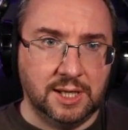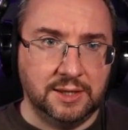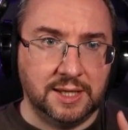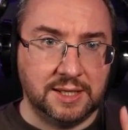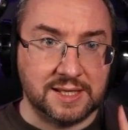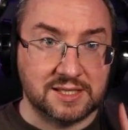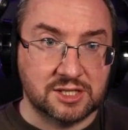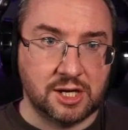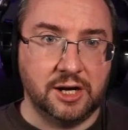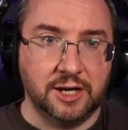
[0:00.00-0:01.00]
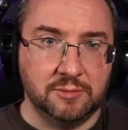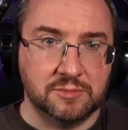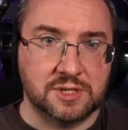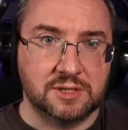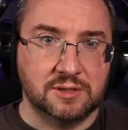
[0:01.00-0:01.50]
that's
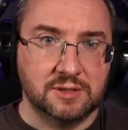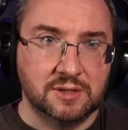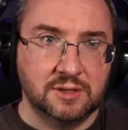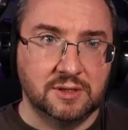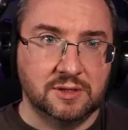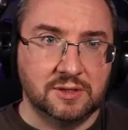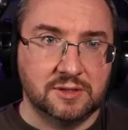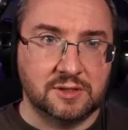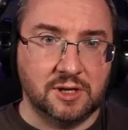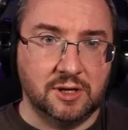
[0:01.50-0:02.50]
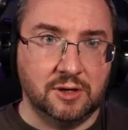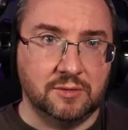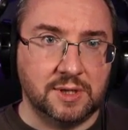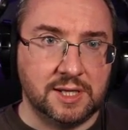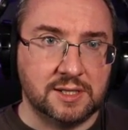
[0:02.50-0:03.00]
times.
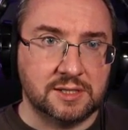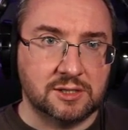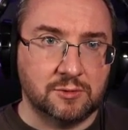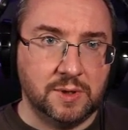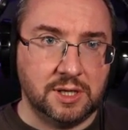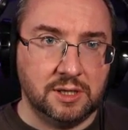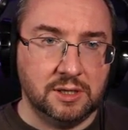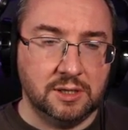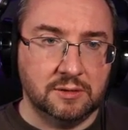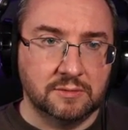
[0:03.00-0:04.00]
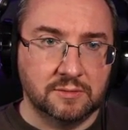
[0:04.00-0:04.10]
So that's 20.